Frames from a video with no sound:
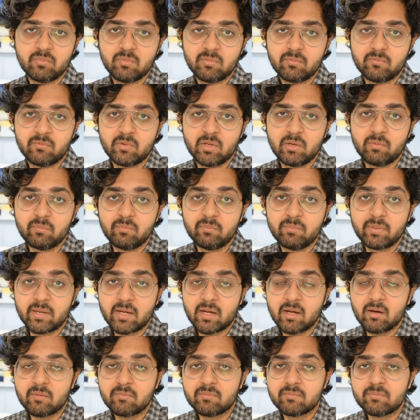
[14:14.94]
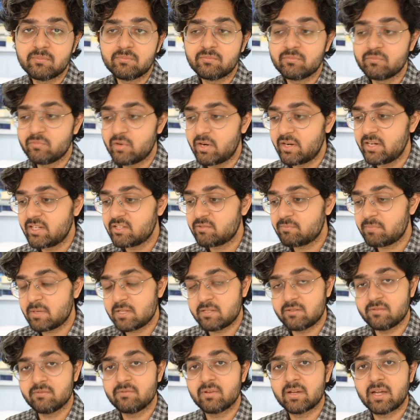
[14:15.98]
will become very
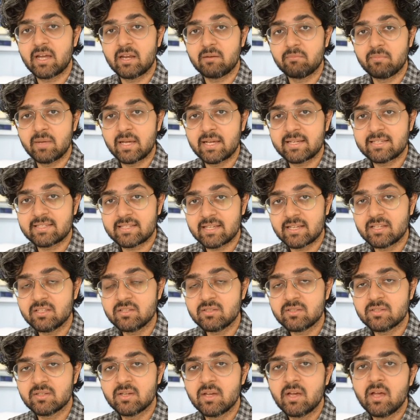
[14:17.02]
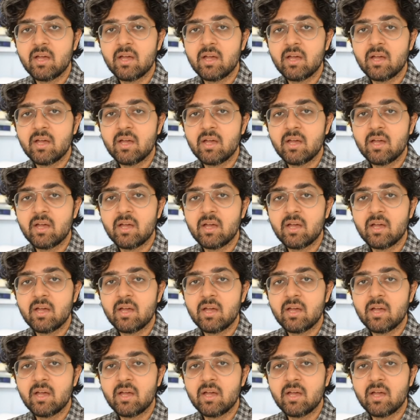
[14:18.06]
specific and make sense.